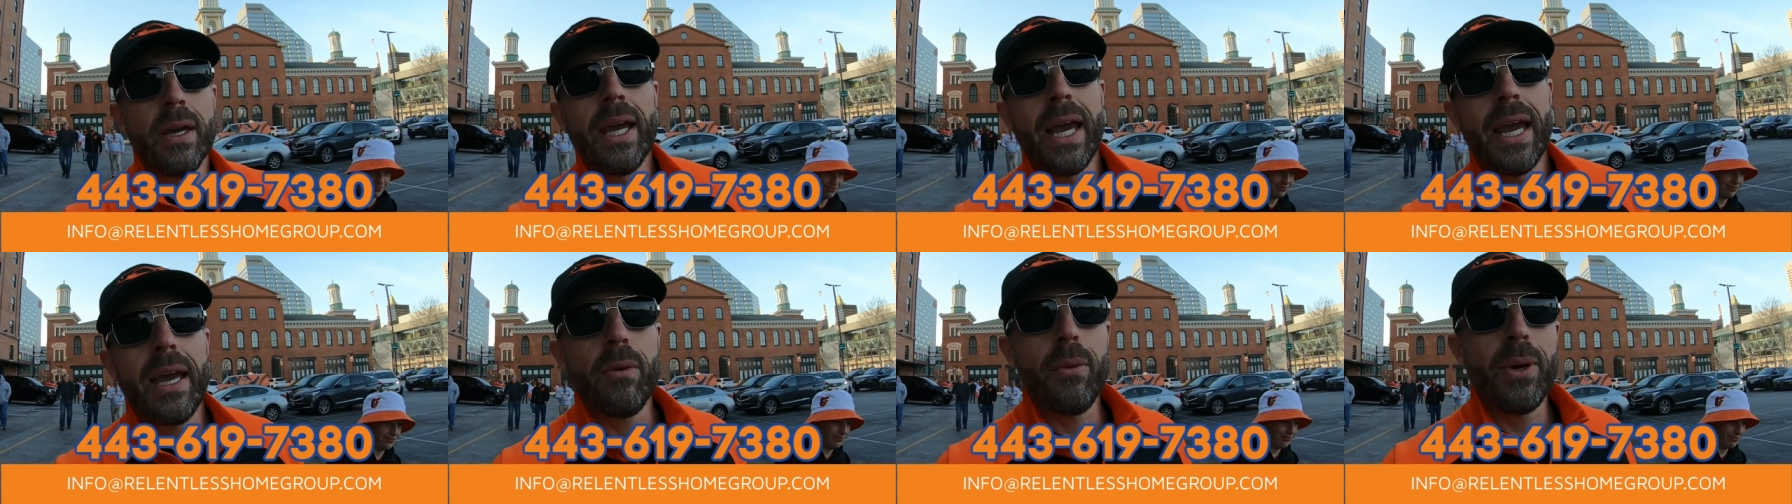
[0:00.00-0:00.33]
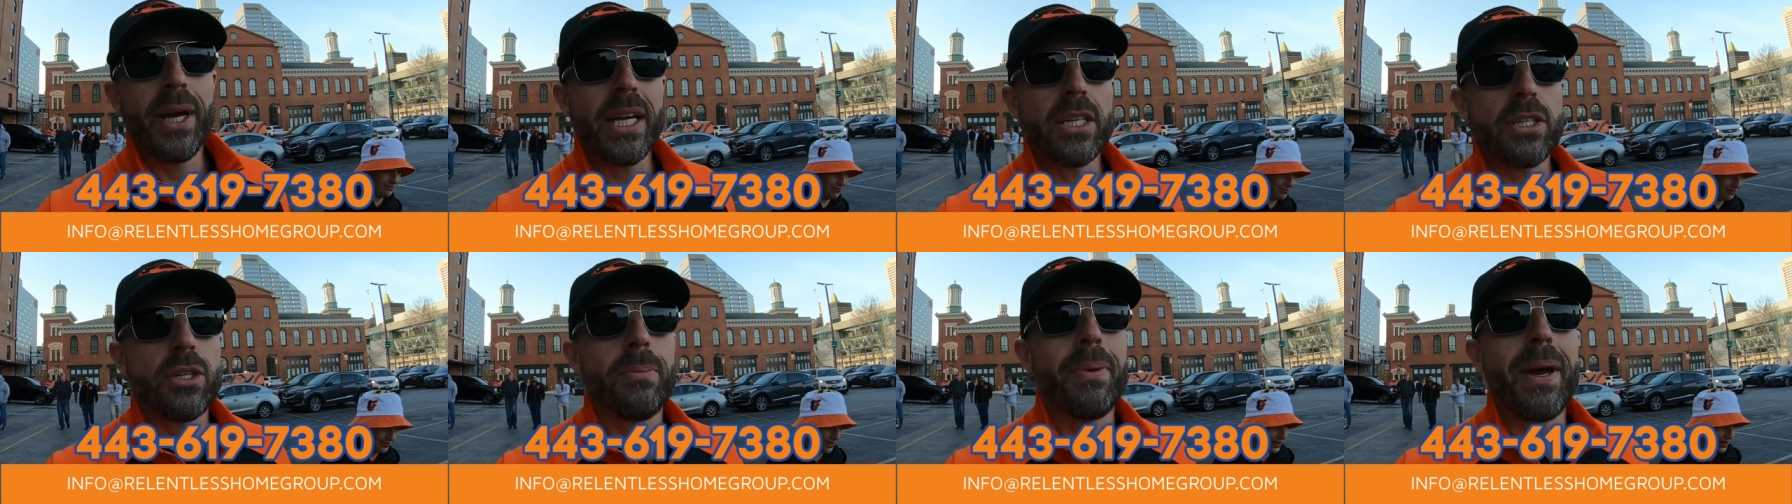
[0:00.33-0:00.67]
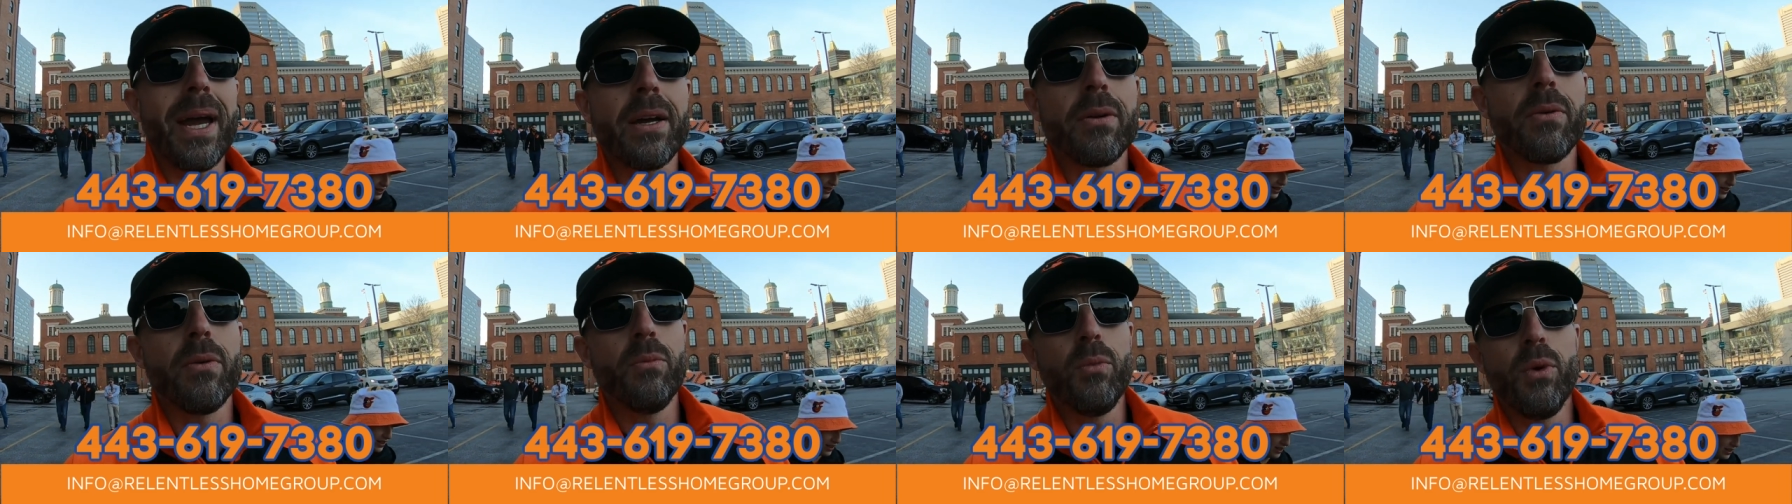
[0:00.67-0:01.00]
Hey, we got your
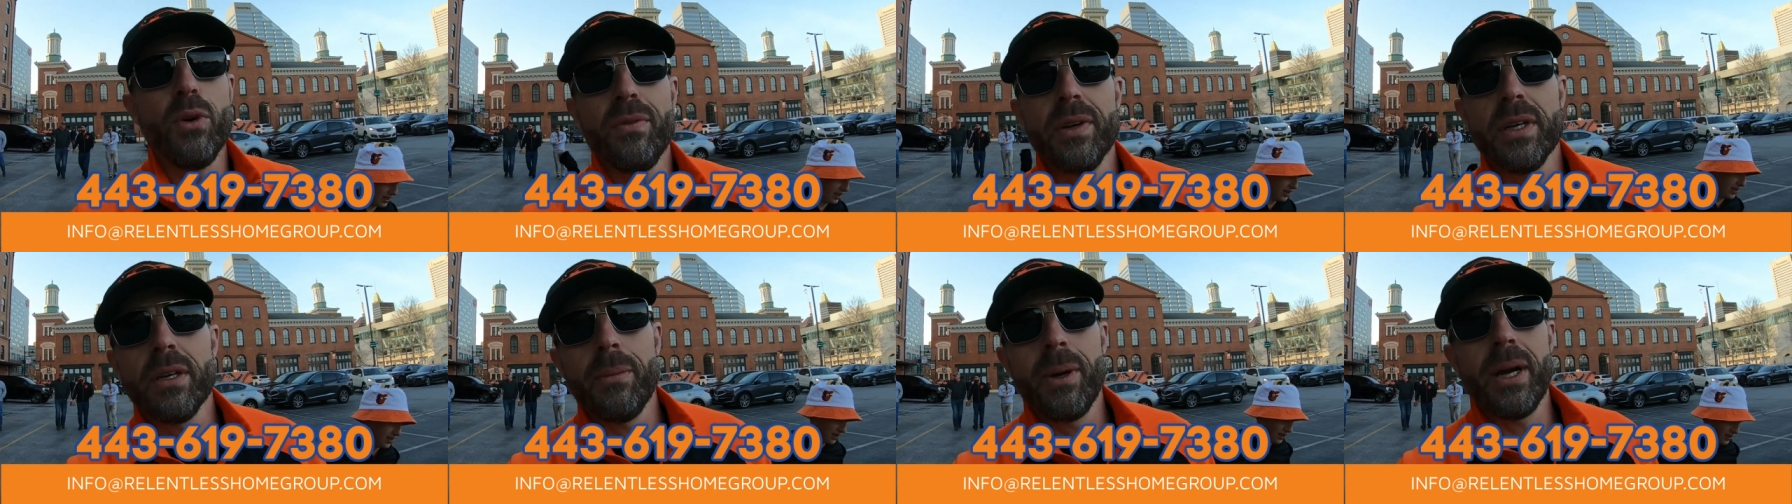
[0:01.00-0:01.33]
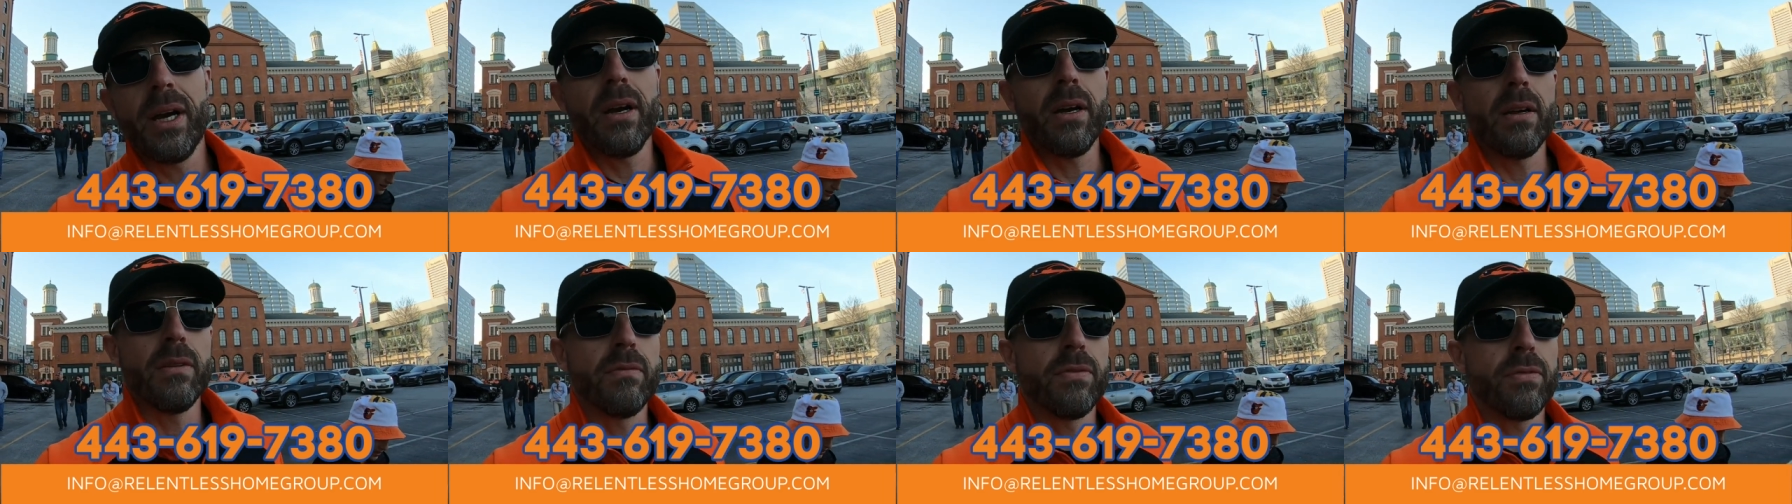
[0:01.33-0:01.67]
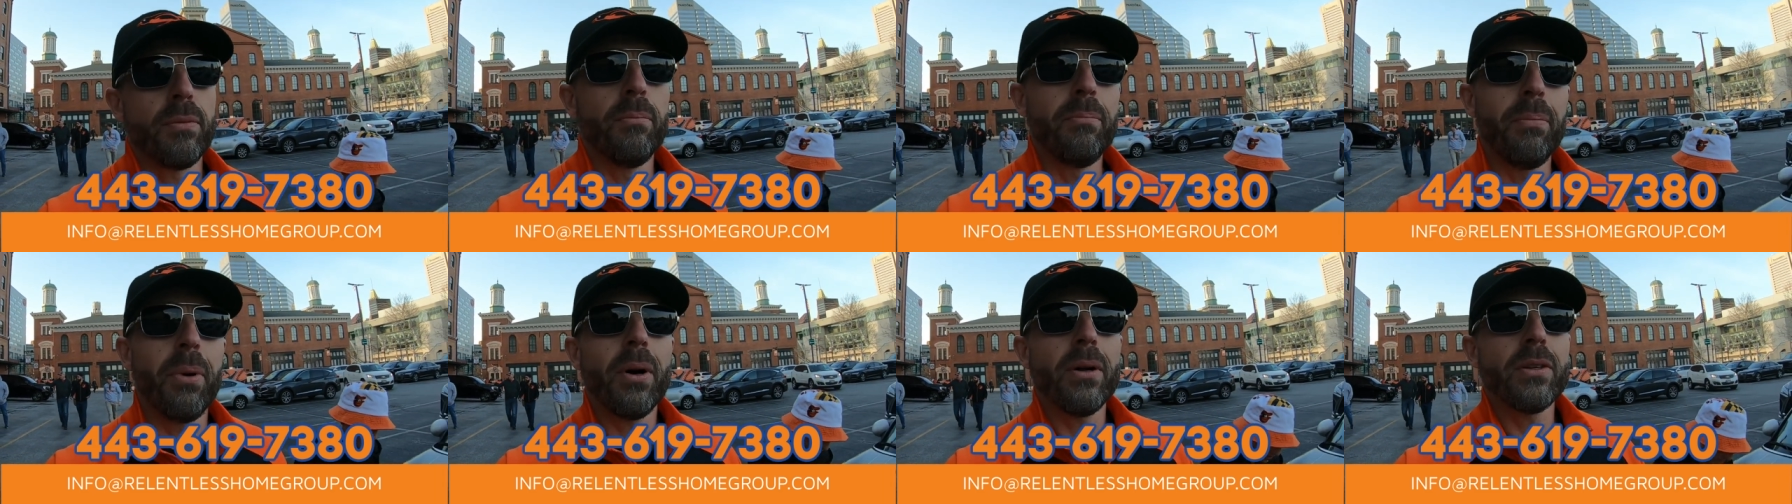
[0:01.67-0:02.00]
back when we're moving to Maryland.
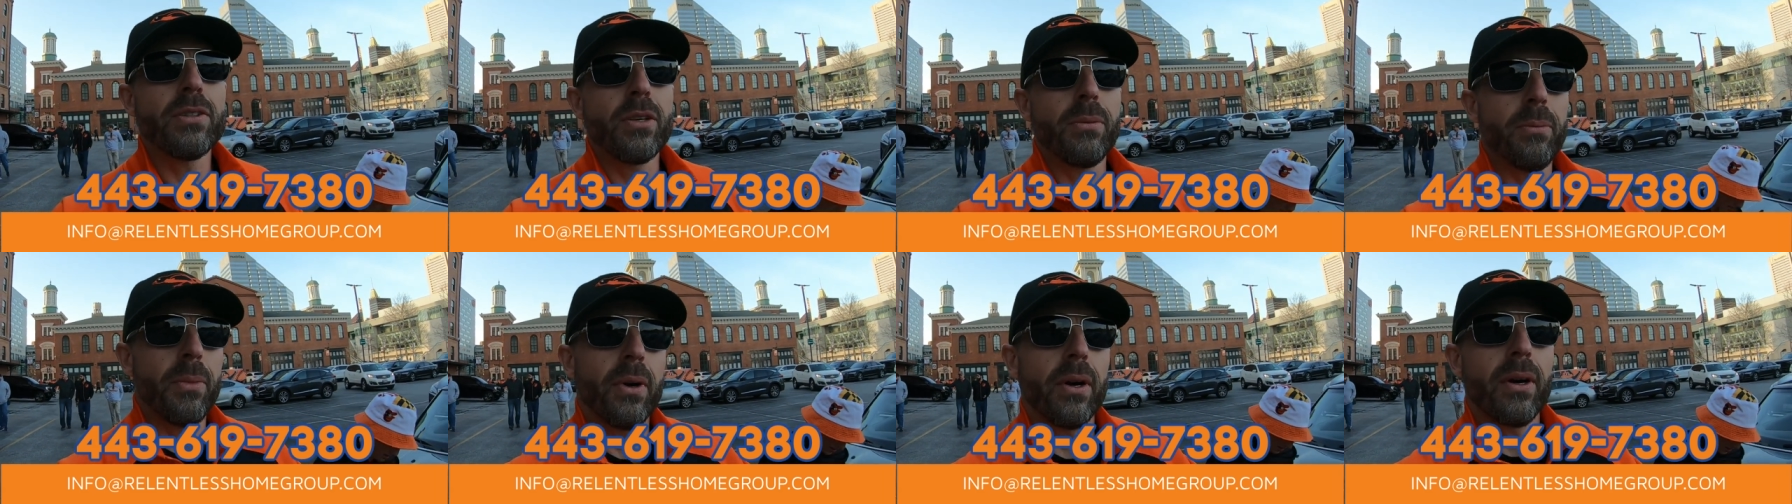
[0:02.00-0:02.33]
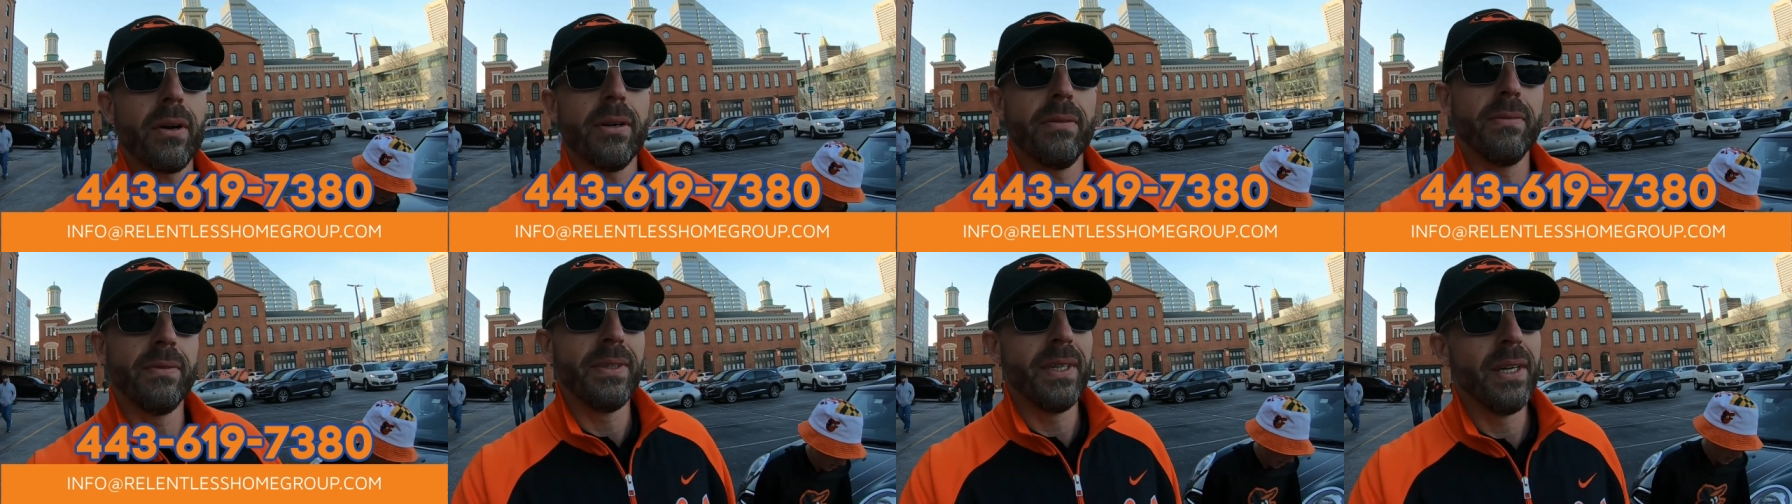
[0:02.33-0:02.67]
From Baltimore